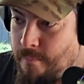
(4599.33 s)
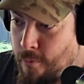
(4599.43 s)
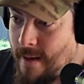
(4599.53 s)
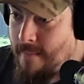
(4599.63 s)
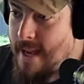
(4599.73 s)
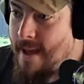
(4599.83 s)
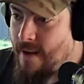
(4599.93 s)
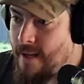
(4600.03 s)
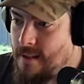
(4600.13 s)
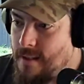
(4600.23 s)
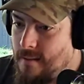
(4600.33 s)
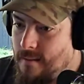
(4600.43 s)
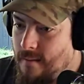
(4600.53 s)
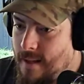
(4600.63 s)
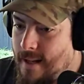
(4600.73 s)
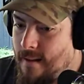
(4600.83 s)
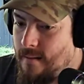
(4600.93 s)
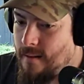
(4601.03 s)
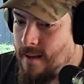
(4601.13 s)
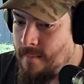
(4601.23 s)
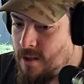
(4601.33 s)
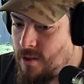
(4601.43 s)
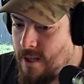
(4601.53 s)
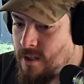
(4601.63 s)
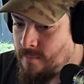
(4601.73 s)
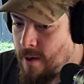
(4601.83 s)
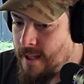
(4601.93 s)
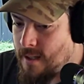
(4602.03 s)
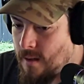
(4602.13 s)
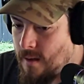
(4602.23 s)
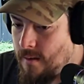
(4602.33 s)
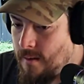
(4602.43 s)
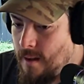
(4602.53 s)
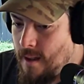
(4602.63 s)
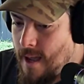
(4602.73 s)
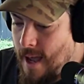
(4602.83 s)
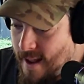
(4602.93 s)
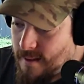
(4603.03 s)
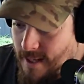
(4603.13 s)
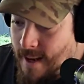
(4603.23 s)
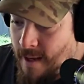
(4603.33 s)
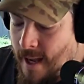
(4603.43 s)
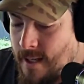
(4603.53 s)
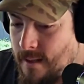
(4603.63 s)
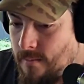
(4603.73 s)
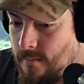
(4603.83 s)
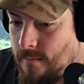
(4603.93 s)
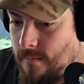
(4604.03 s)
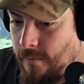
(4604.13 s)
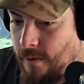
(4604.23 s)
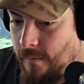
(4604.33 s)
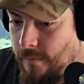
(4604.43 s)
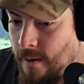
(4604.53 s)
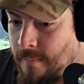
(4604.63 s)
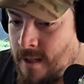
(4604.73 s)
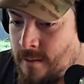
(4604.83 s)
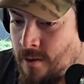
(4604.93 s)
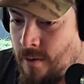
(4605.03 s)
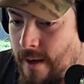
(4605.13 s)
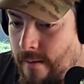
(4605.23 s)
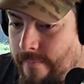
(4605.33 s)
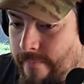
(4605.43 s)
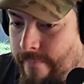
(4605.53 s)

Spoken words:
Bring me evidence that the administration's breaking the law, and I'll stand behind you for an impeachment trial.